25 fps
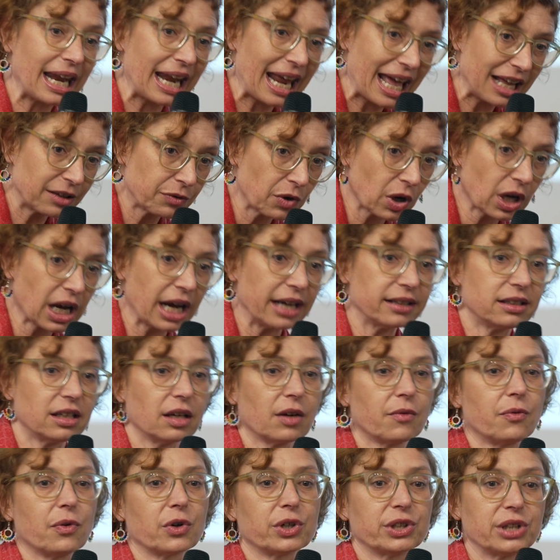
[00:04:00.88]
and
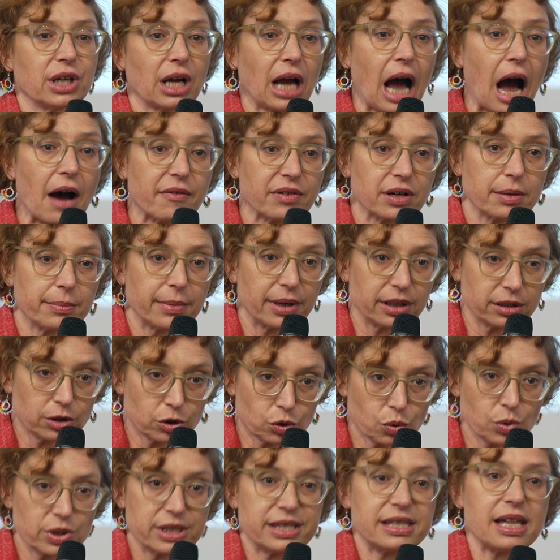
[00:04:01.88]
advocating for the
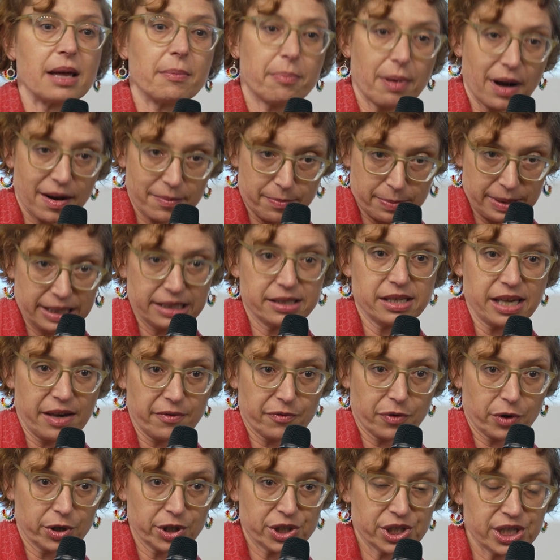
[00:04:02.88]
government to step up its
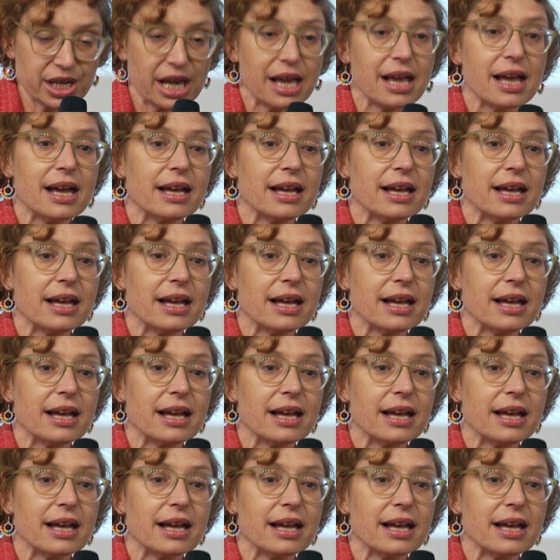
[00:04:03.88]
efforts efforts.